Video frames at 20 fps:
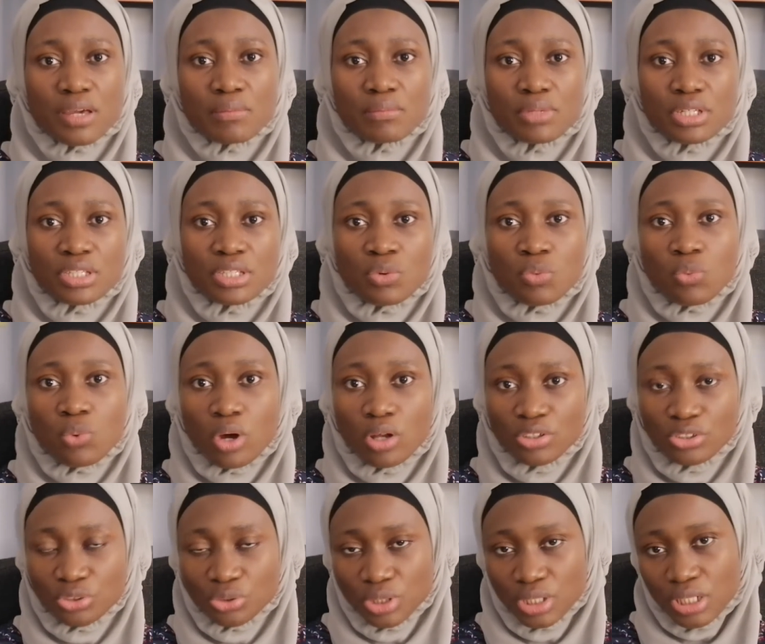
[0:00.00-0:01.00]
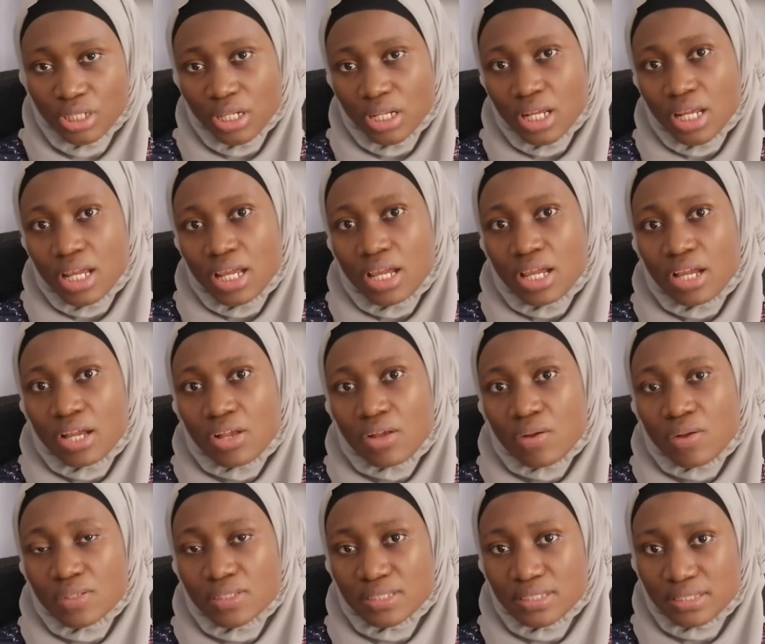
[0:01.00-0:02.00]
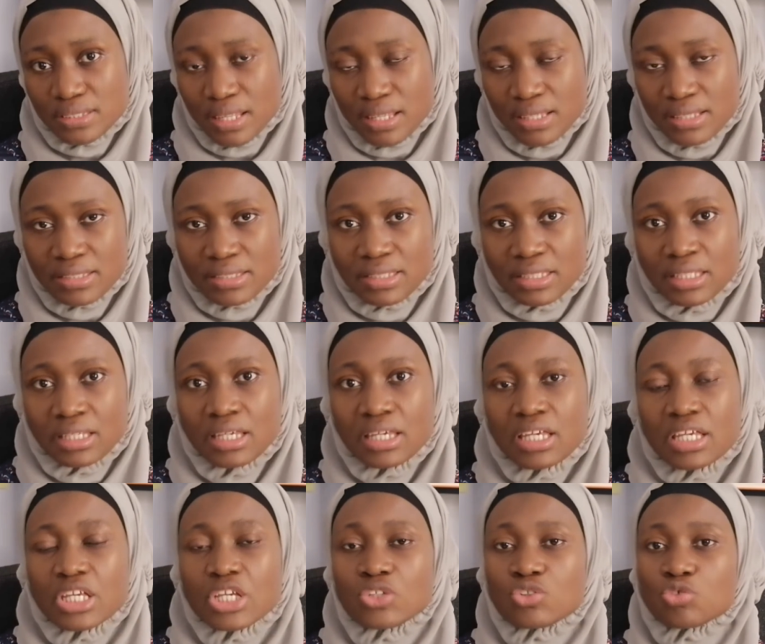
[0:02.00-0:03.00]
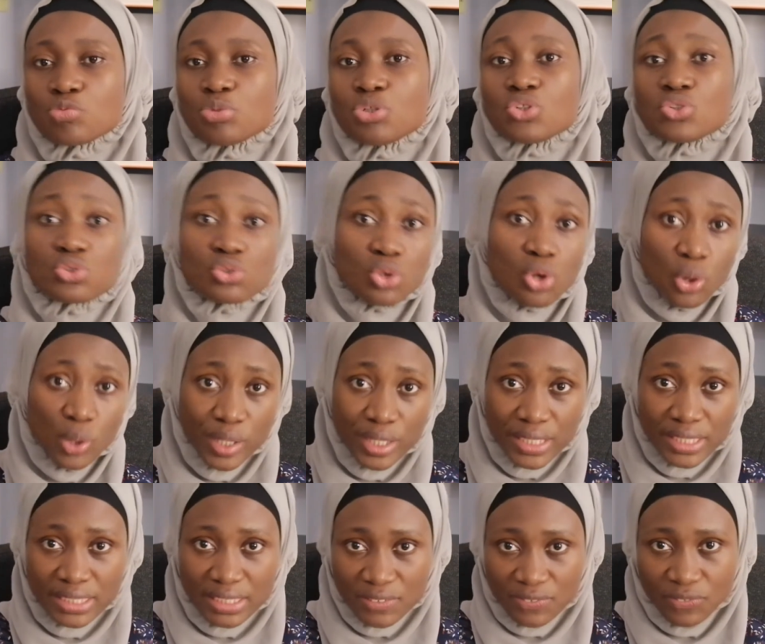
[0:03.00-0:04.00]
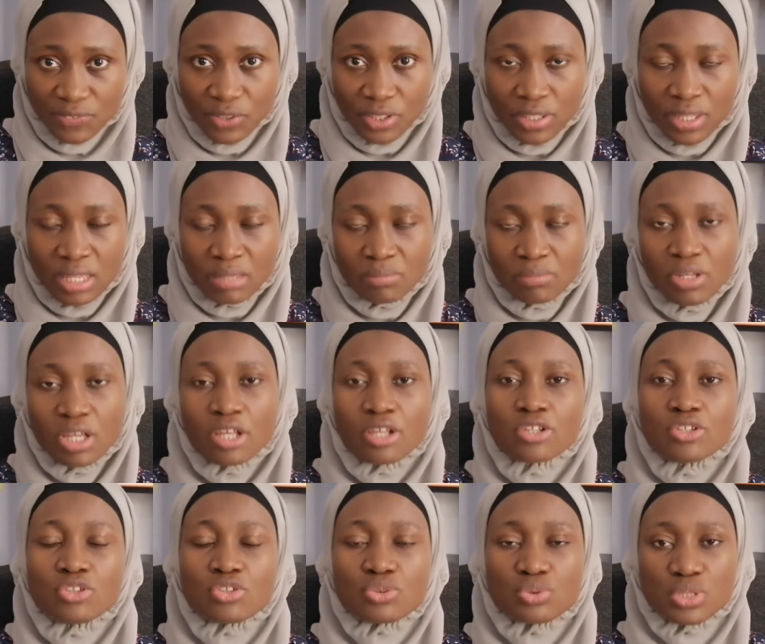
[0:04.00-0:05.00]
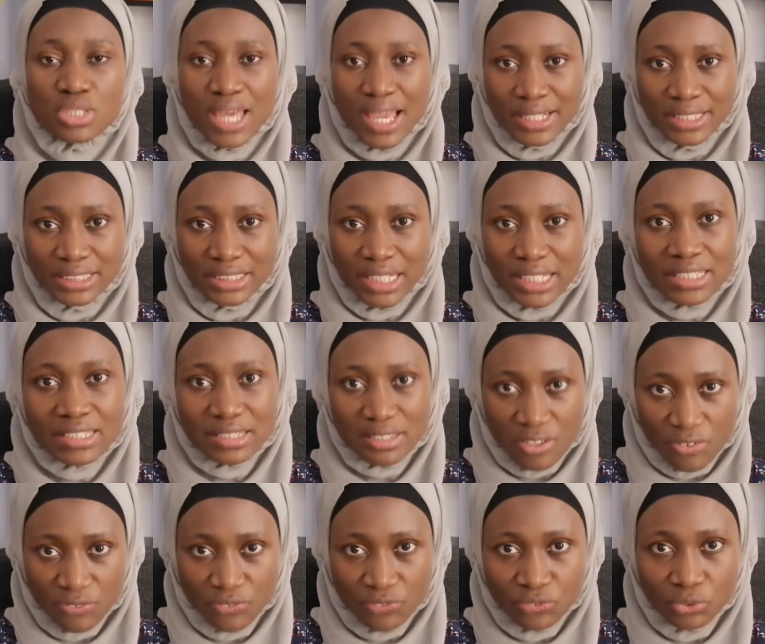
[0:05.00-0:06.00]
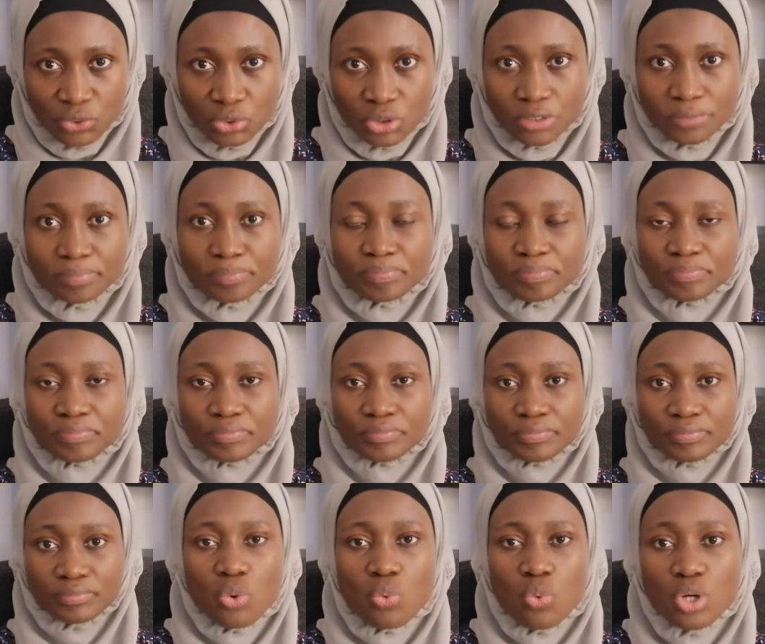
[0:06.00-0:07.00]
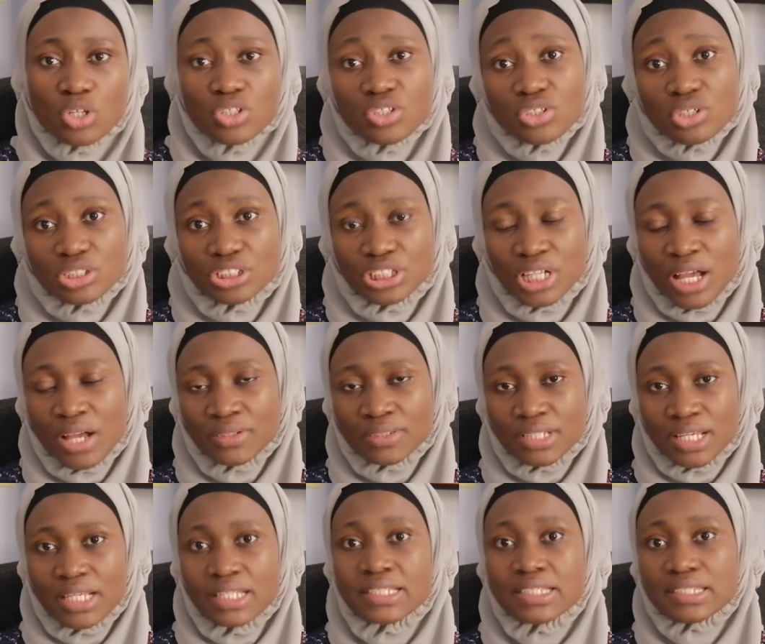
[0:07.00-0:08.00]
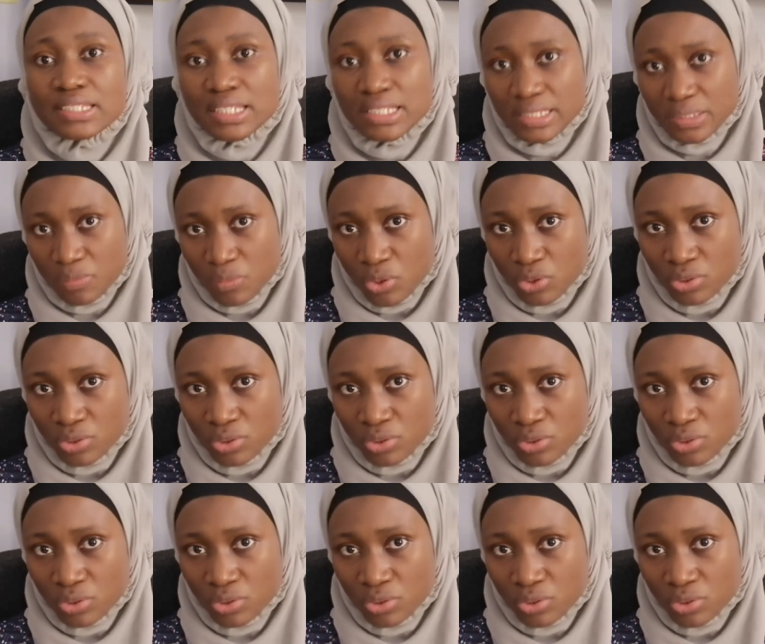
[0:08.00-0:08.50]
them the watery consistency, it will be so easy for them to digest the food. So once your child is 6